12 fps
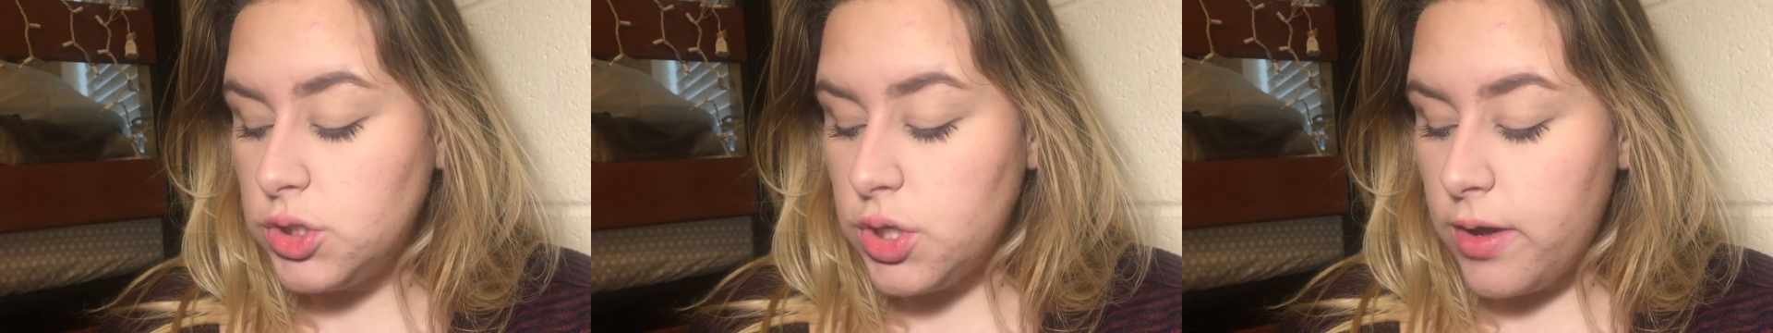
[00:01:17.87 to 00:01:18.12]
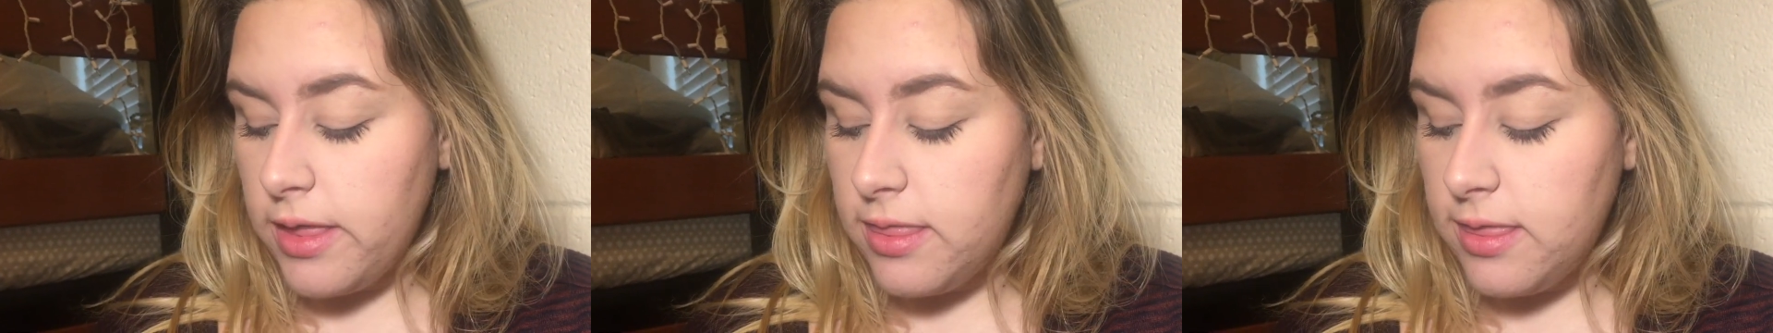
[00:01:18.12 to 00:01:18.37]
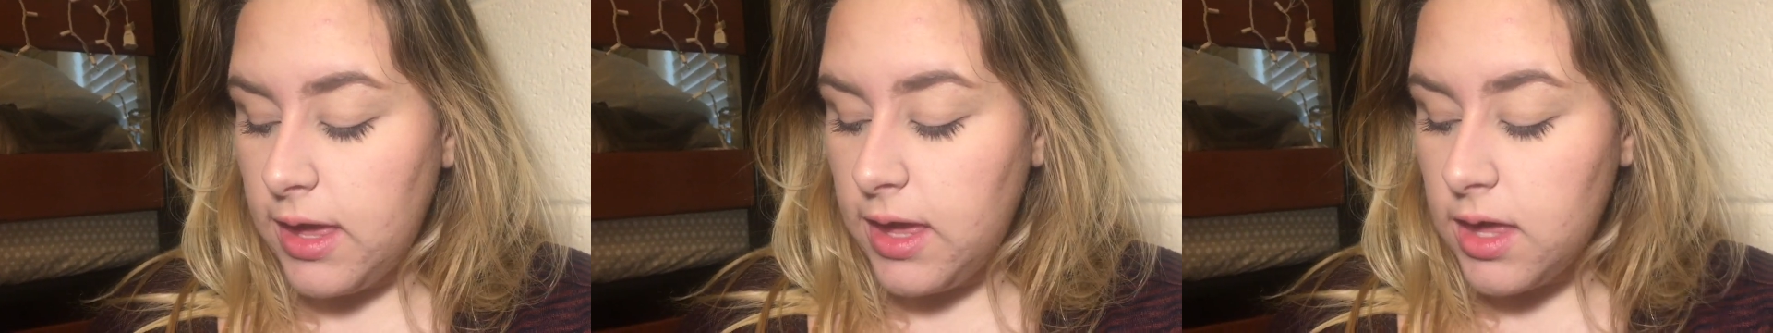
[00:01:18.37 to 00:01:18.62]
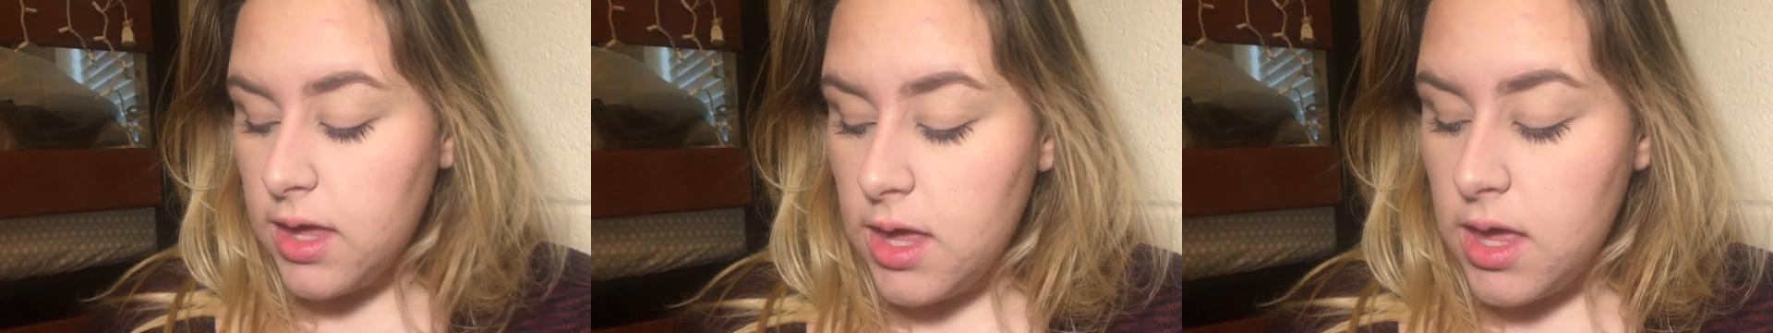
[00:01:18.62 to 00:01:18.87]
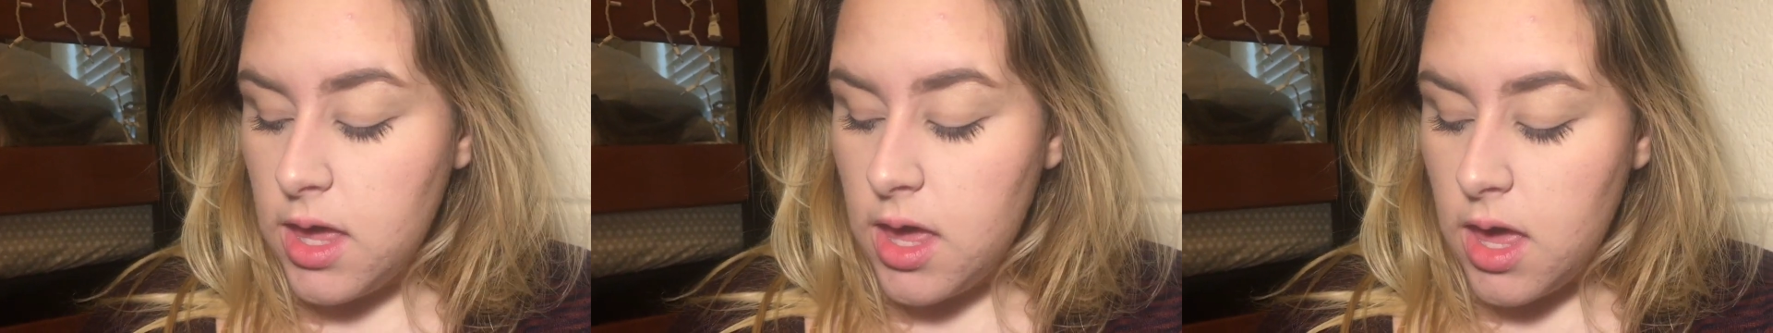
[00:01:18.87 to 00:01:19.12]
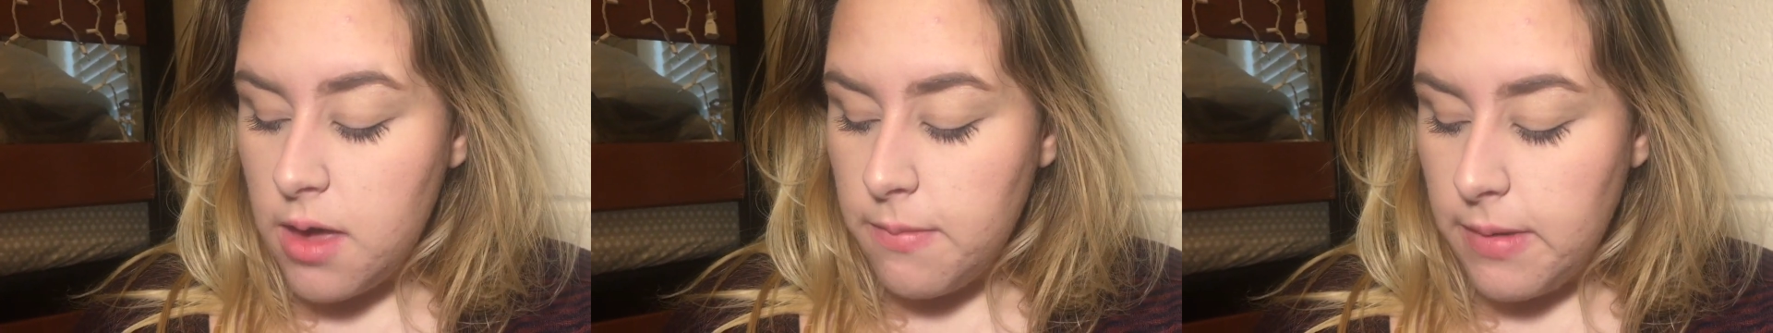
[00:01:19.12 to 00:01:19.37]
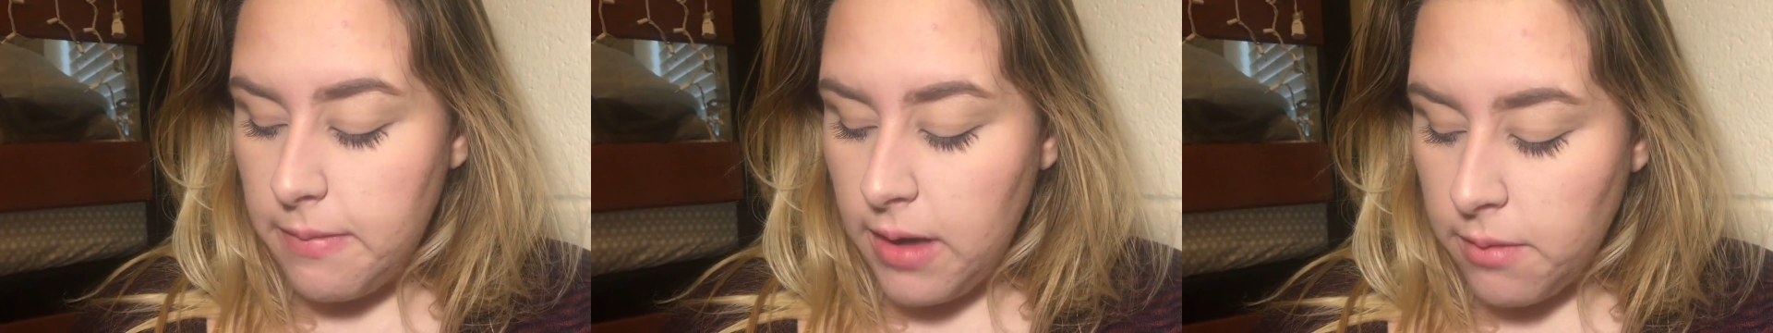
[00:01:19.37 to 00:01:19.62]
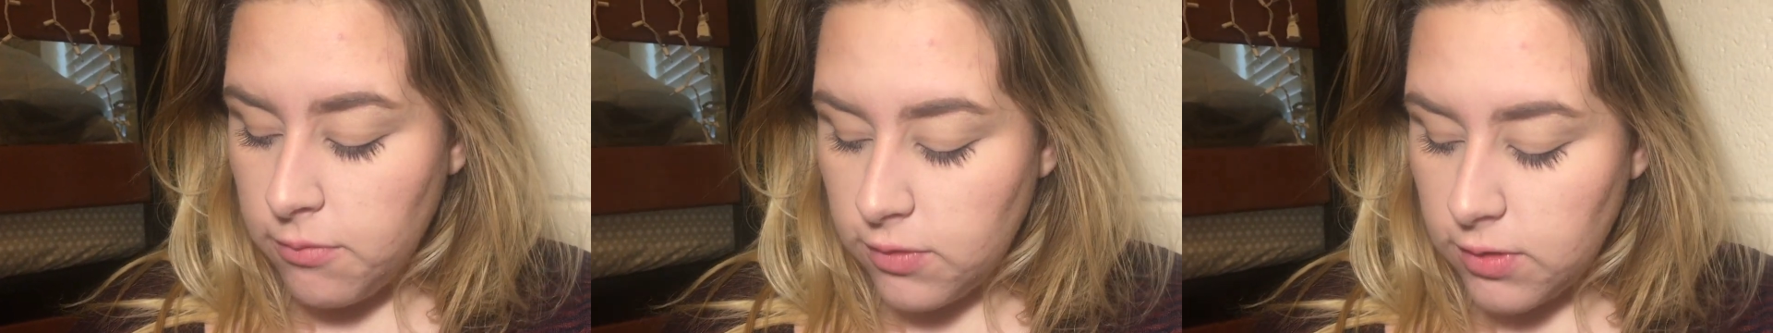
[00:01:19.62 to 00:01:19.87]
So I think maybe
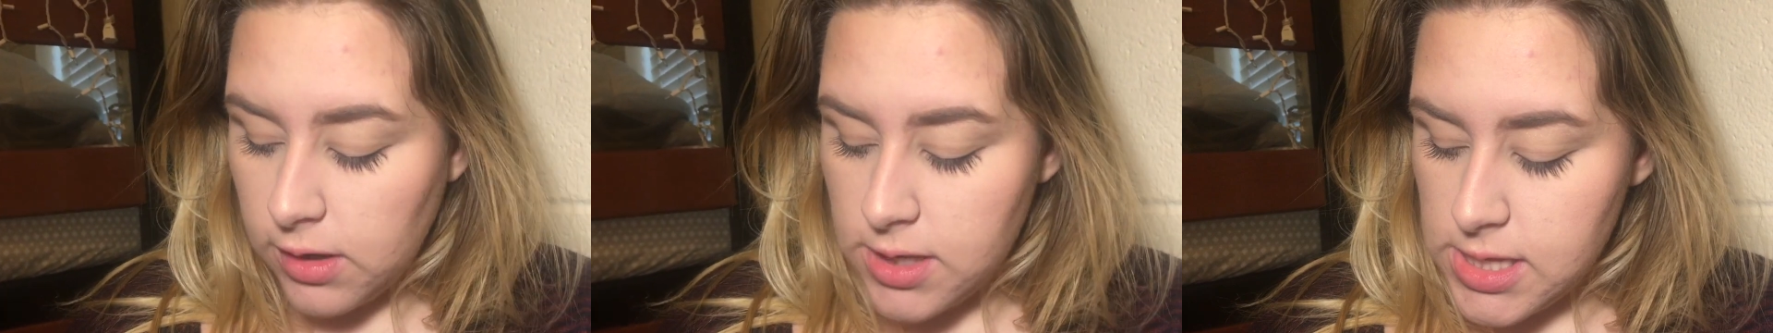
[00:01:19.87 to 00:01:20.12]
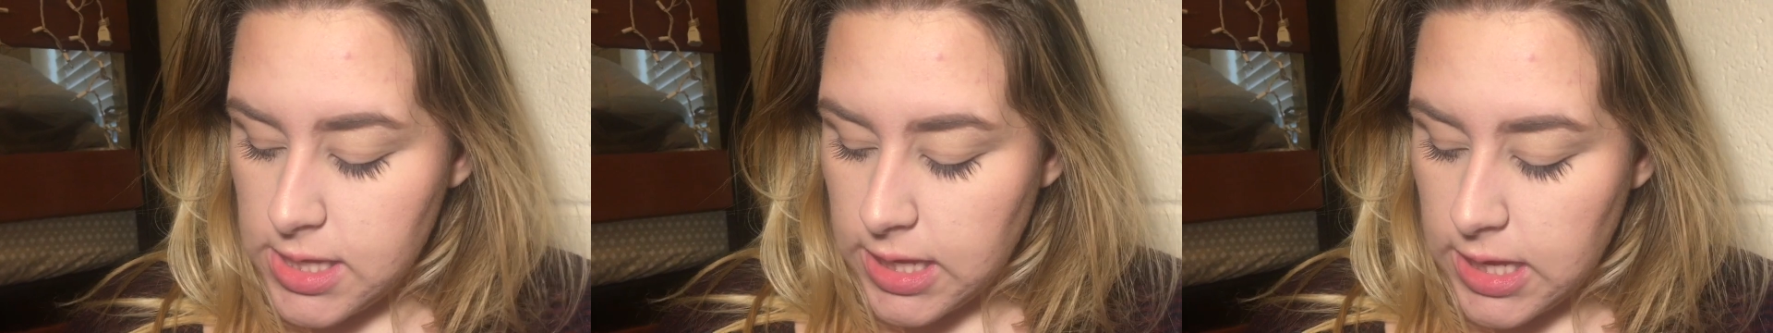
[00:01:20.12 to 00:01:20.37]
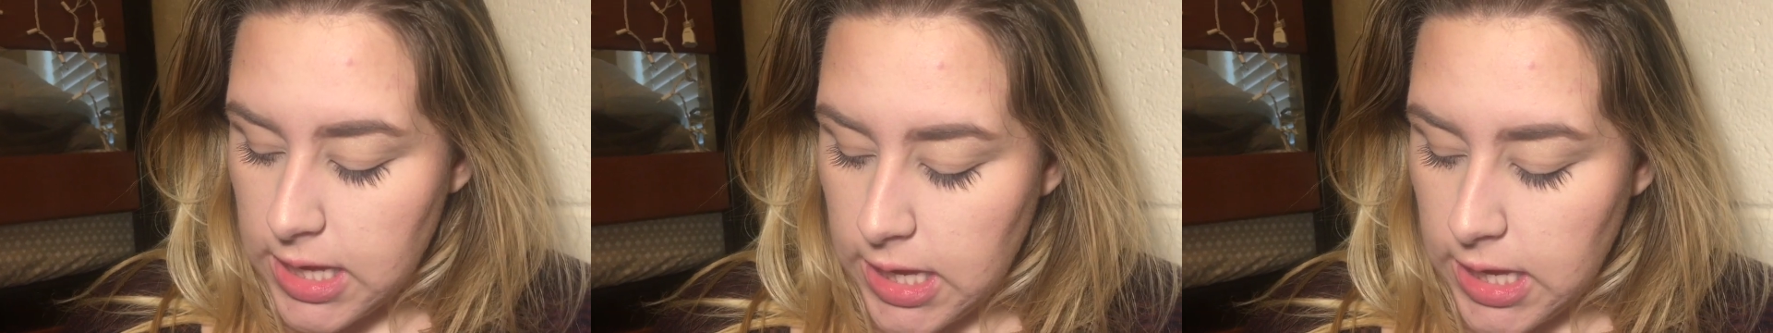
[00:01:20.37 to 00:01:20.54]
I'm just gonna